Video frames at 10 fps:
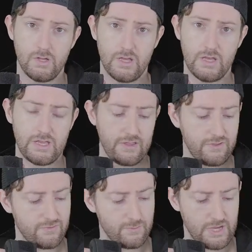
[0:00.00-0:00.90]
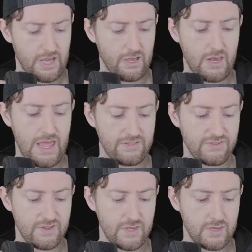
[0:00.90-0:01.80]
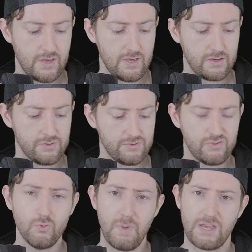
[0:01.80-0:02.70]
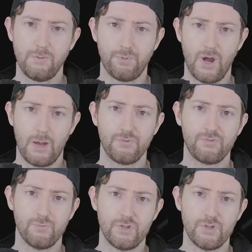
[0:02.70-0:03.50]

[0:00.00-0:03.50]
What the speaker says: I got these from a guy on Etsy called 2 Penny Props,